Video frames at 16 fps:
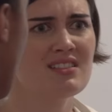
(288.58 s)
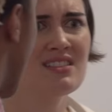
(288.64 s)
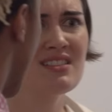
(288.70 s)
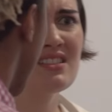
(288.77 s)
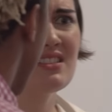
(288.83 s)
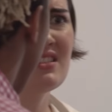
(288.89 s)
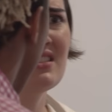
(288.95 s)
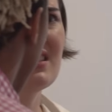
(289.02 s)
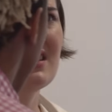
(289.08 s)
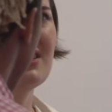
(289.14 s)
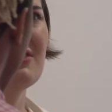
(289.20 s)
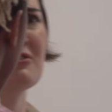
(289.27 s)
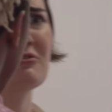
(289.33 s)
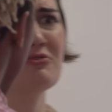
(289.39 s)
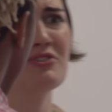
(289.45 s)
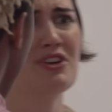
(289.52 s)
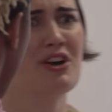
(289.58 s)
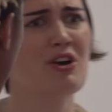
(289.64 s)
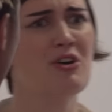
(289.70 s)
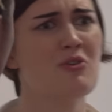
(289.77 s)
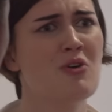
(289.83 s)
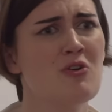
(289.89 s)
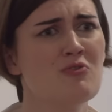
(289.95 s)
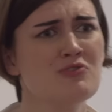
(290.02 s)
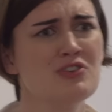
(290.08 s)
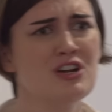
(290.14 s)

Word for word: it. No,